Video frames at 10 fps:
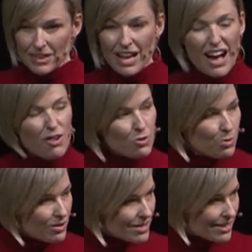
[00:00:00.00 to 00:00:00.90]
How
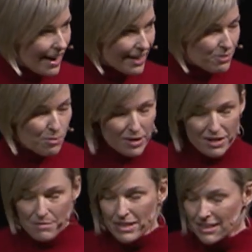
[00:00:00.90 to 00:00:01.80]
cool is that? What an
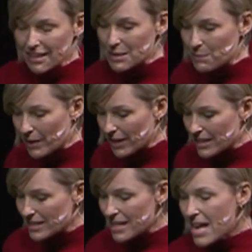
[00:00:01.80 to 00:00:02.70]
amazing
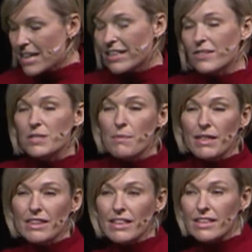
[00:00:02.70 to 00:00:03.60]
experience. Now,
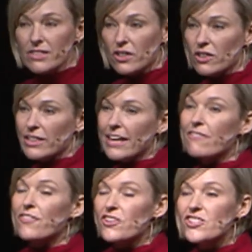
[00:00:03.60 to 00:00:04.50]
Samantha is currently a
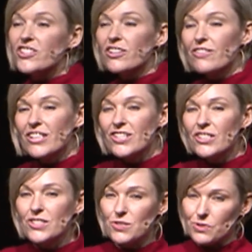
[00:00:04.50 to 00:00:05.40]
first-generation
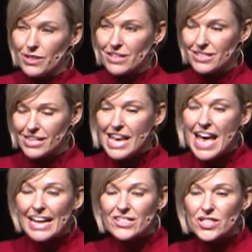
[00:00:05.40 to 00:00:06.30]
student,
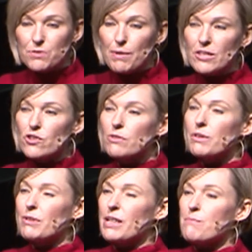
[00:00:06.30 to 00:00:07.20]
and she's majoring
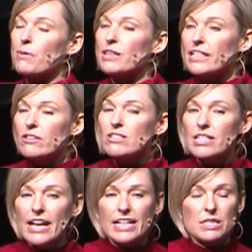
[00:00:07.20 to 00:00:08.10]
in political
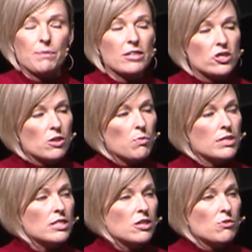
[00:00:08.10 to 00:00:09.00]
science because she wants
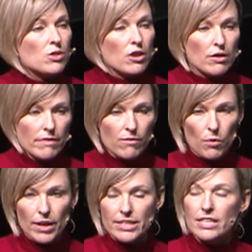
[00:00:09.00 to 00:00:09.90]
to use her
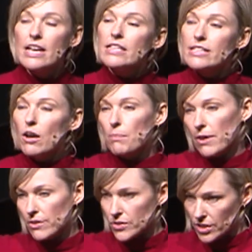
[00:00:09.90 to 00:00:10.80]
voice to help
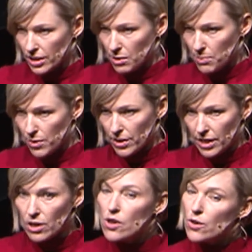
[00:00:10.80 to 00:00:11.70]
others in the community
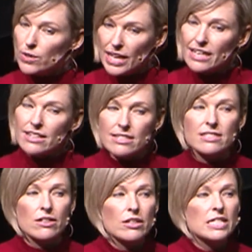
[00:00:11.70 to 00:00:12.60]
who can't
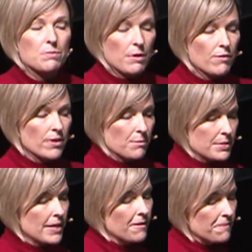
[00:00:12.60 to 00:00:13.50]
necessarily speak for
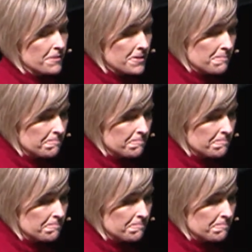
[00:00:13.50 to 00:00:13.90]
themselves.